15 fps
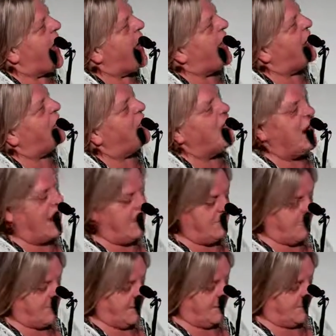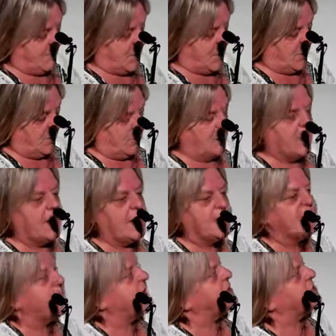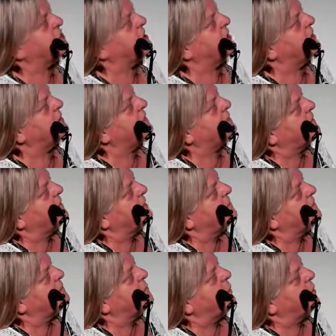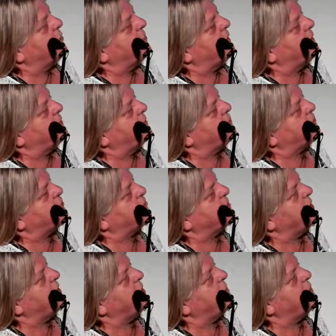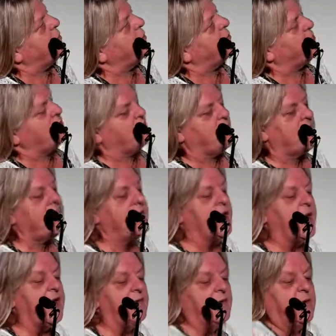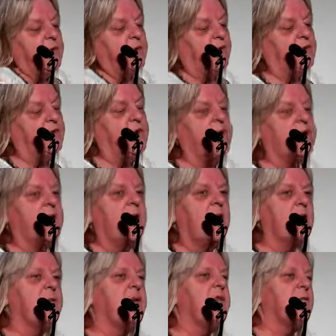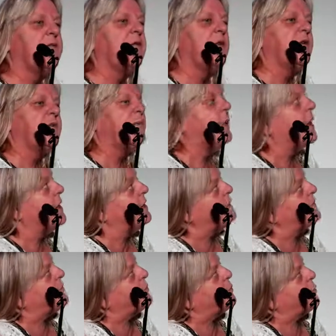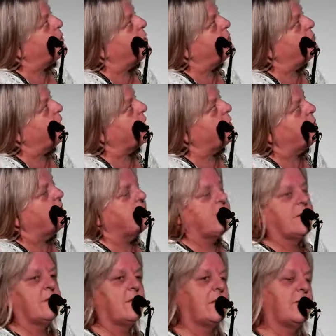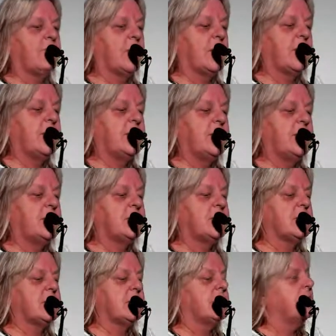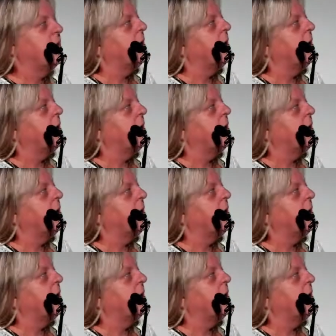And I love this model because, as you can see as well, there are three levels of it. So the first one is the prerequisites of the clinician.